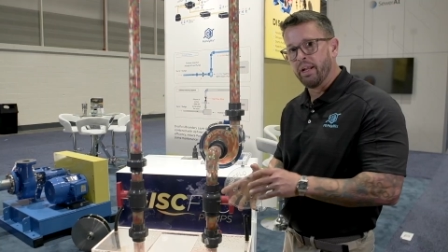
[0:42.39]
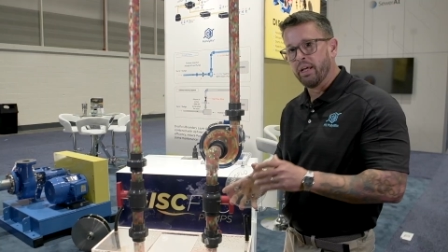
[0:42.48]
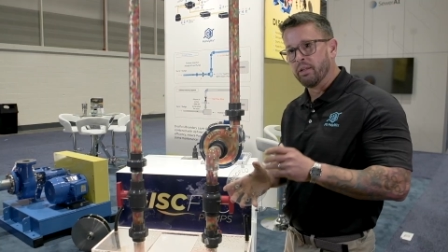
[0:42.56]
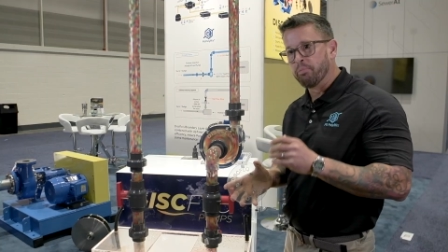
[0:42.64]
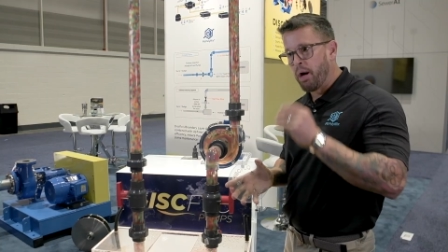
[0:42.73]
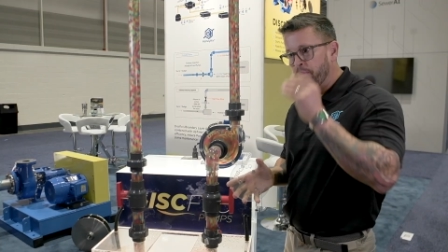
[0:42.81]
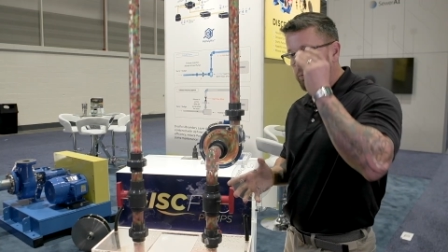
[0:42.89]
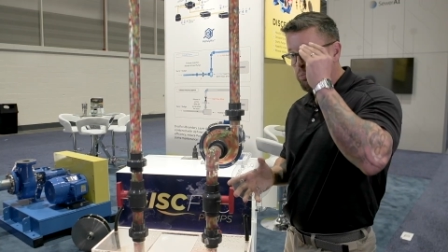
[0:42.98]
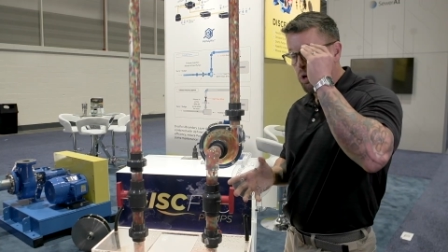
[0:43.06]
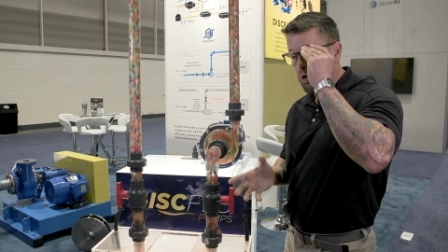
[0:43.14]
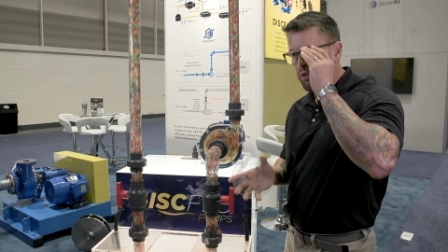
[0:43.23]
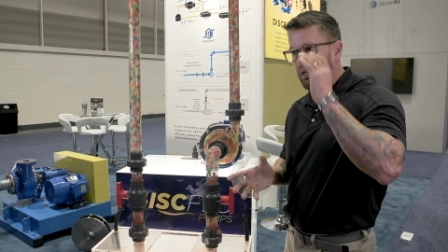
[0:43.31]
in the pumping
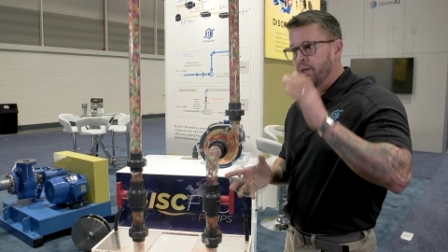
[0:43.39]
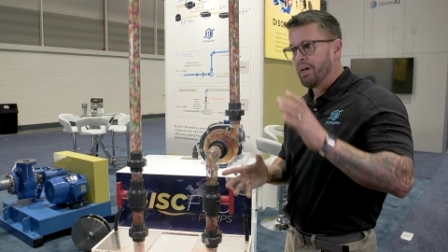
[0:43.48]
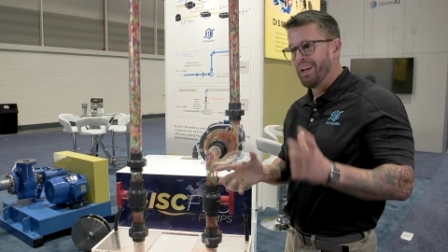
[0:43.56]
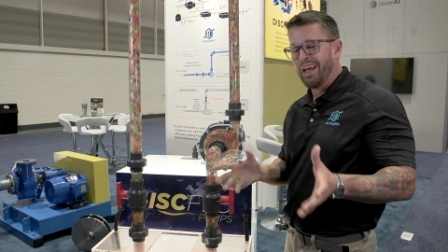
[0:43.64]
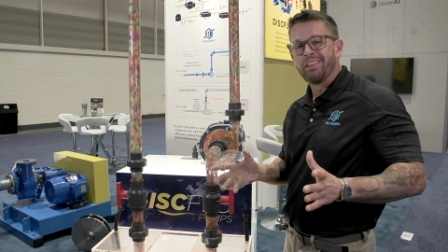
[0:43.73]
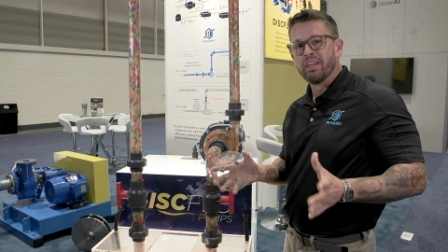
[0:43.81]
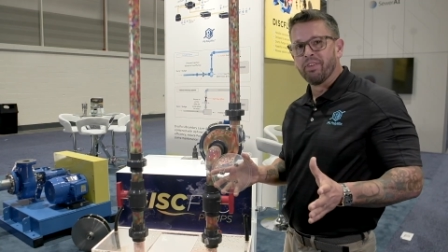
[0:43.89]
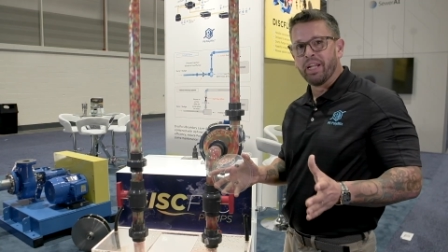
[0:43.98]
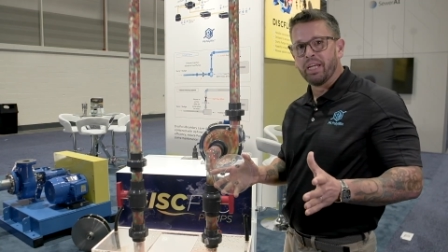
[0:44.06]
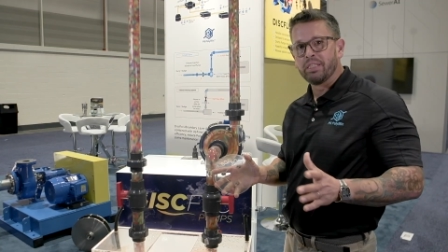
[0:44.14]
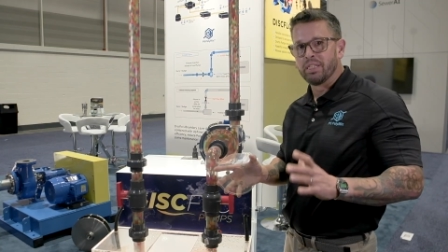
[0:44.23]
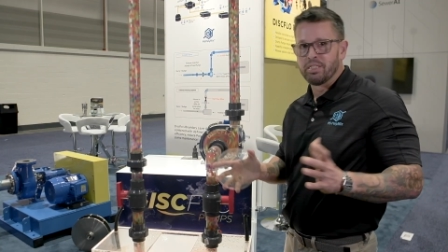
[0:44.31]
world, an 1/8 of an
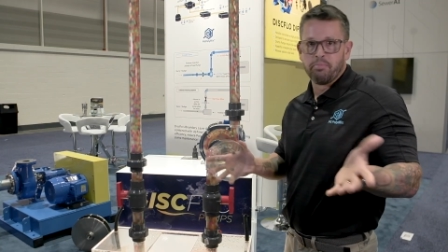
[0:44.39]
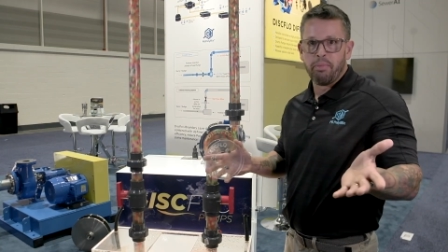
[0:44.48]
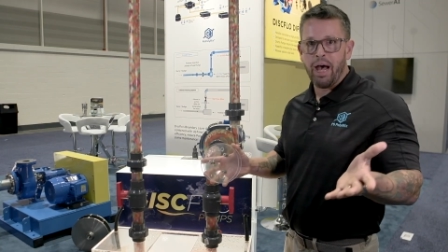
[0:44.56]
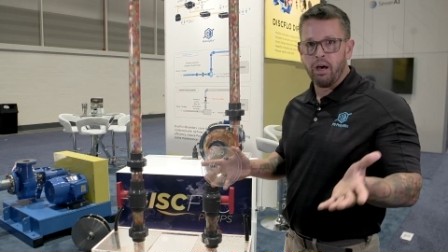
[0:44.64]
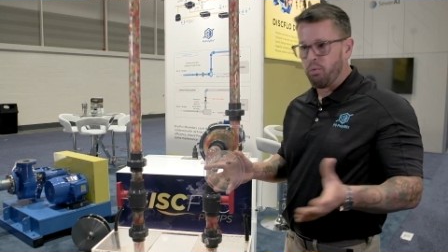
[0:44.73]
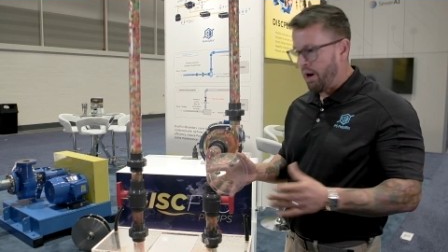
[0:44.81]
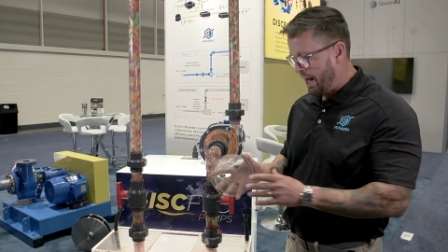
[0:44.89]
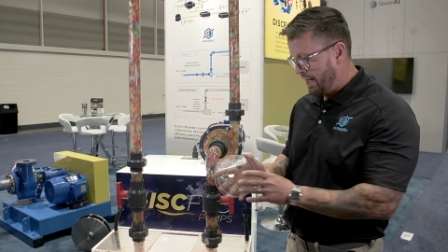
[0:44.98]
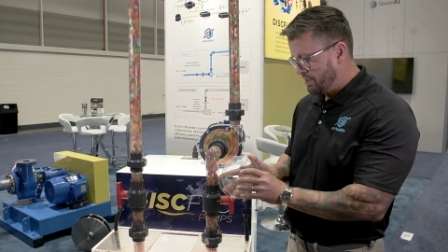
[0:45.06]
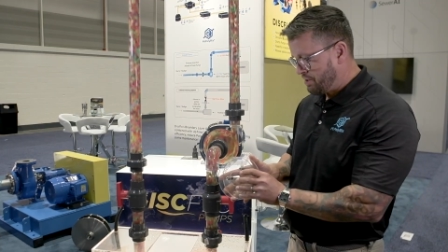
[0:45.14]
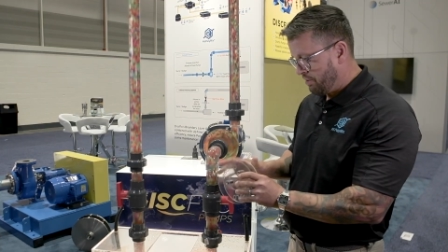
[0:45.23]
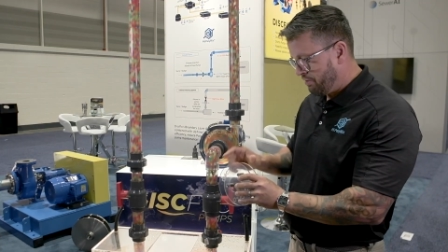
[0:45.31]
inch is a mile wide.
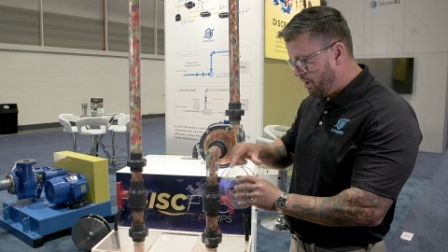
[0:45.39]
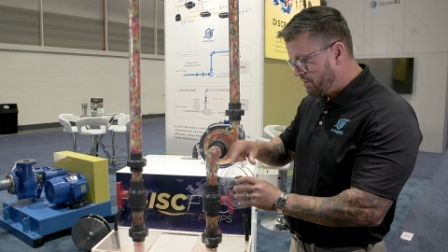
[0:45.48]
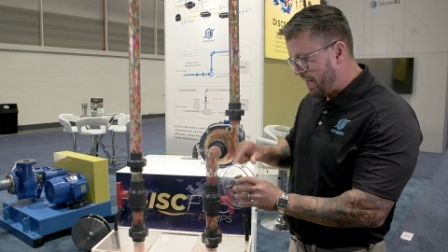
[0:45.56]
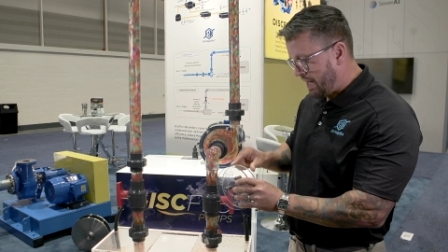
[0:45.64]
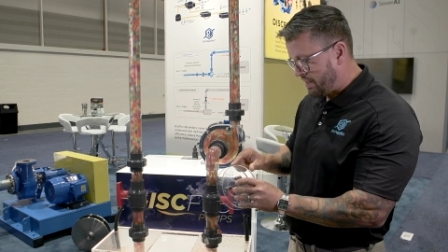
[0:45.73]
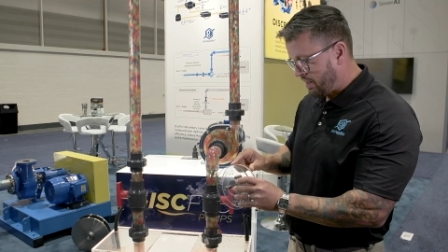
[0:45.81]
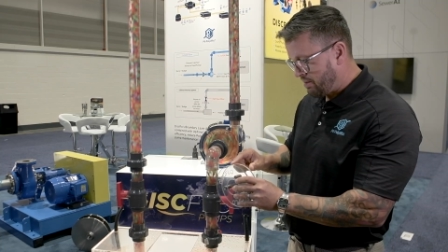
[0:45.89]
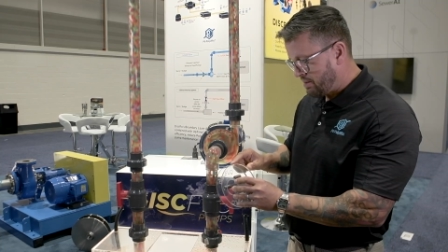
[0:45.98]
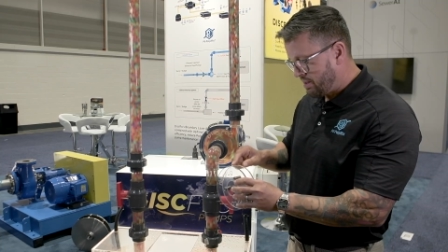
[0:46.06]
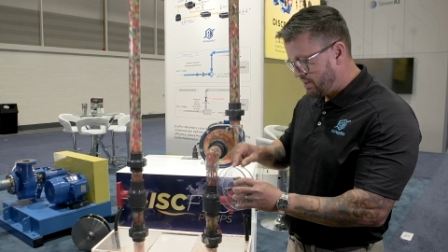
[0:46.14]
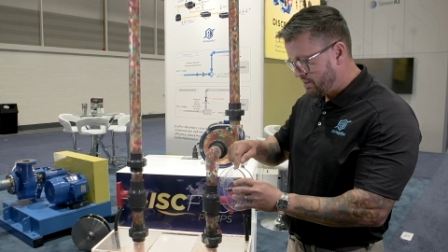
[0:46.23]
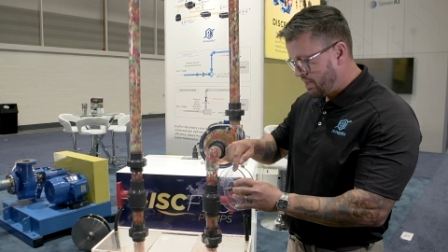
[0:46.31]
So no tight
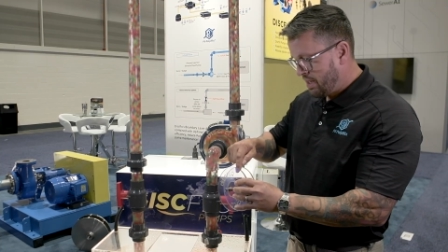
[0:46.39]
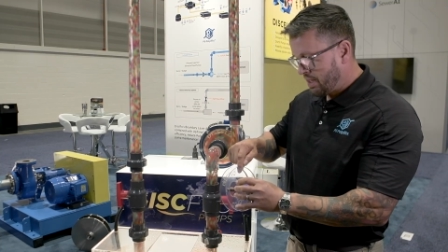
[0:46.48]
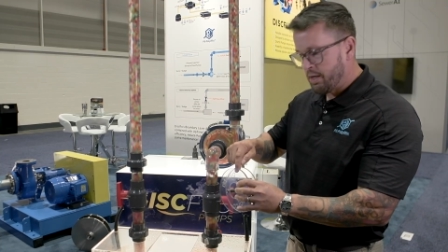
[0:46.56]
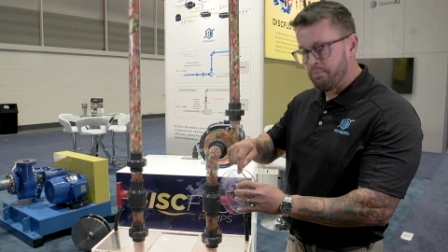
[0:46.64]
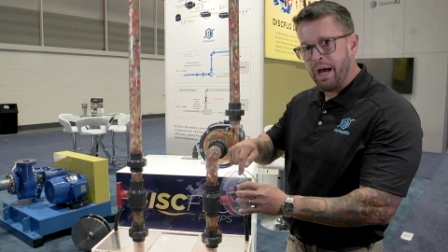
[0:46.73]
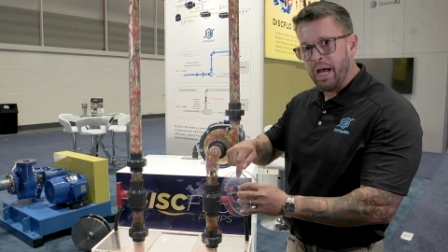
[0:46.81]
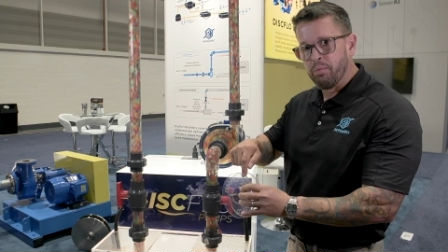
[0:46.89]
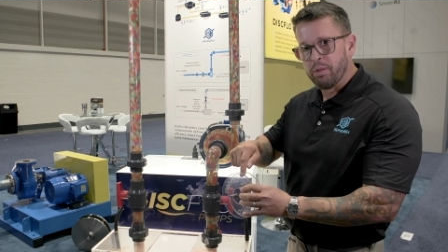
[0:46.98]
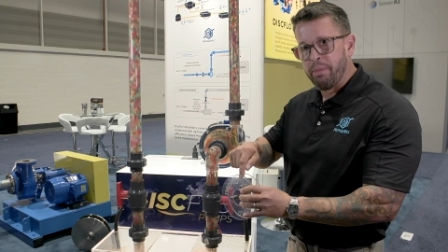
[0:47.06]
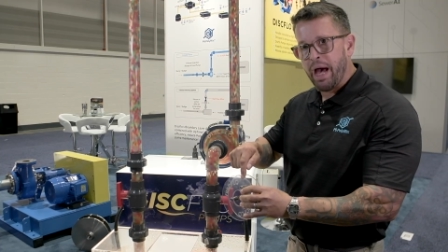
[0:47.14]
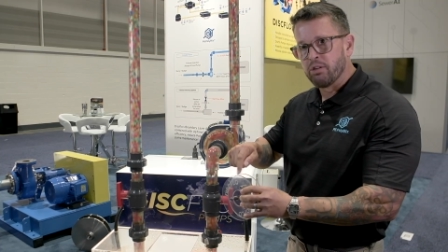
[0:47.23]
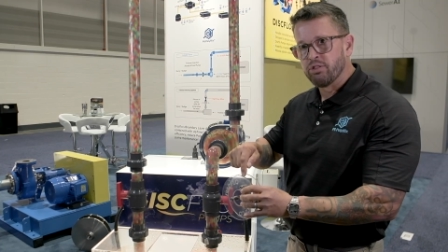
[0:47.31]
clearances combined with
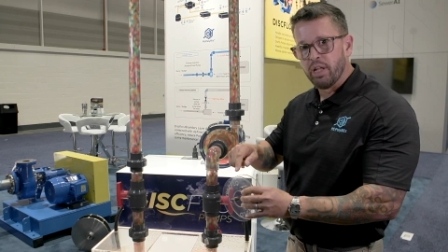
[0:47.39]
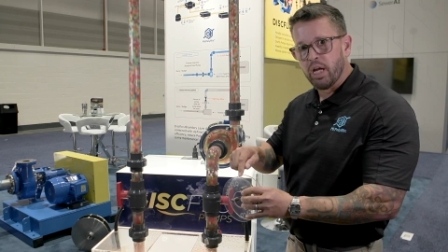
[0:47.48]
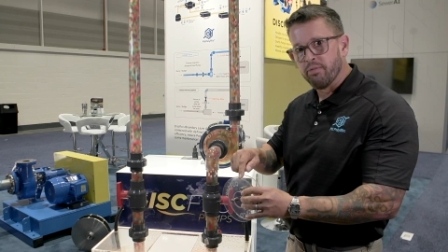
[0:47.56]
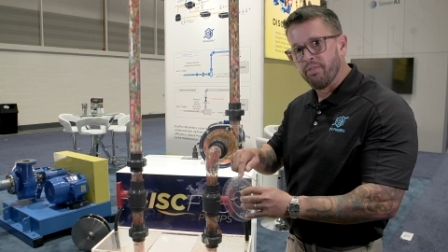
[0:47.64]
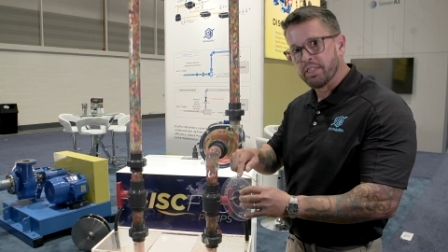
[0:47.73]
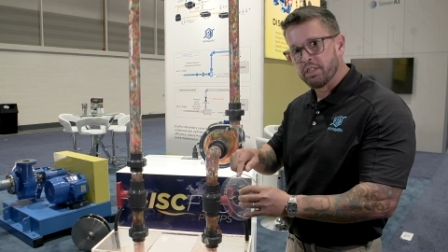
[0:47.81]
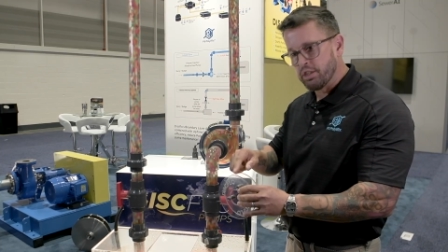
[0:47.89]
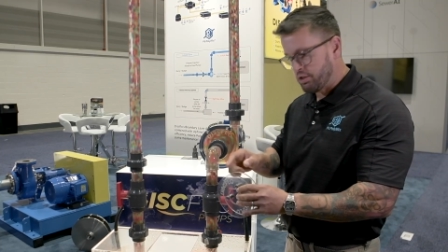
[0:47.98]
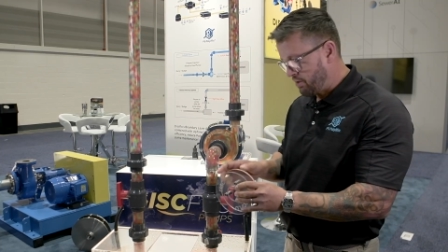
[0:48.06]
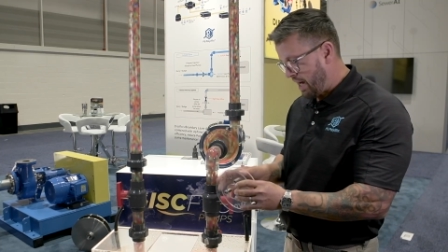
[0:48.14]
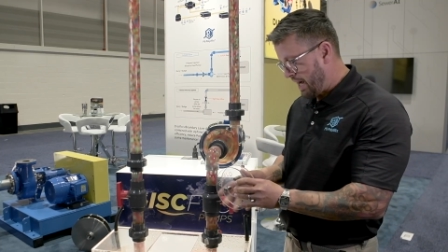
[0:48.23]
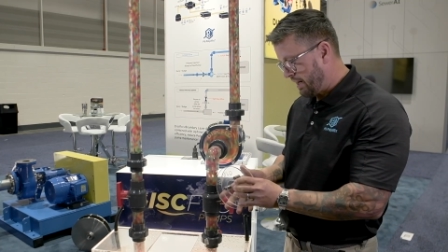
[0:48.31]
boundary layer viscous
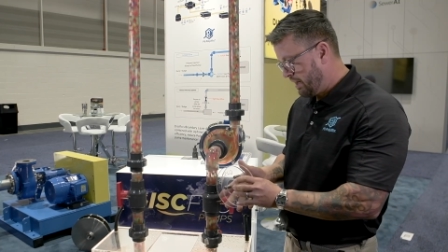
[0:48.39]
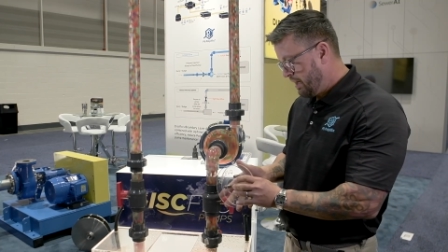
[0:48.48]
drag.